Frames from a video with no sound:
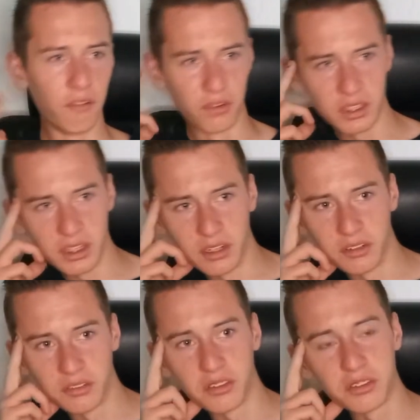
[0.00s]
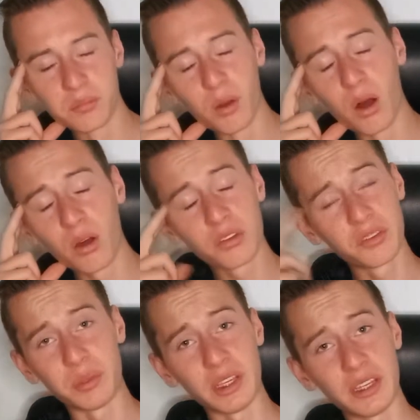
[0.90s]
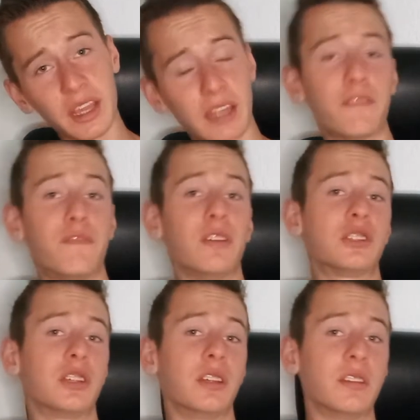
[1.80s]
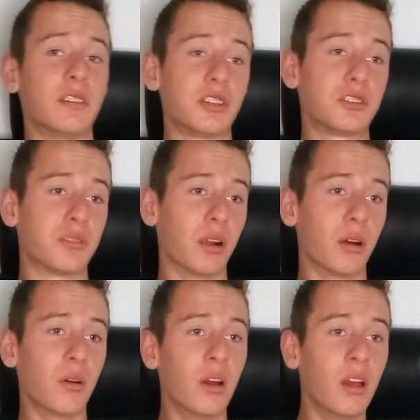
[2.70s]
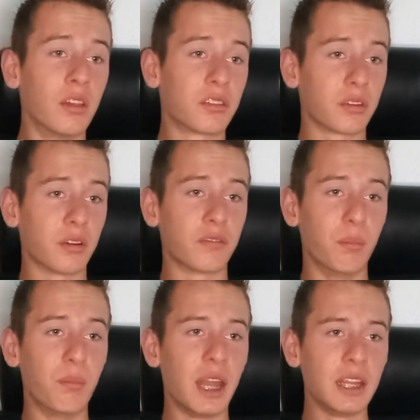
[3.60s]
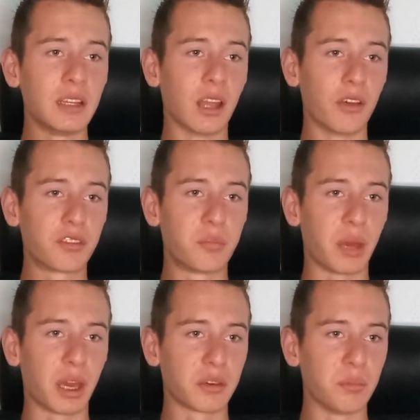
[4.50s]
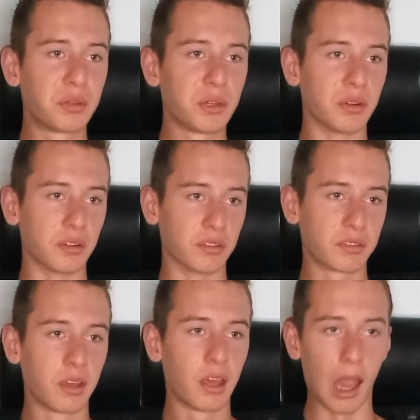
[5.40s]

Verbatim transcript: For years, the small, speedy, and efficient distro served many low-spec computers.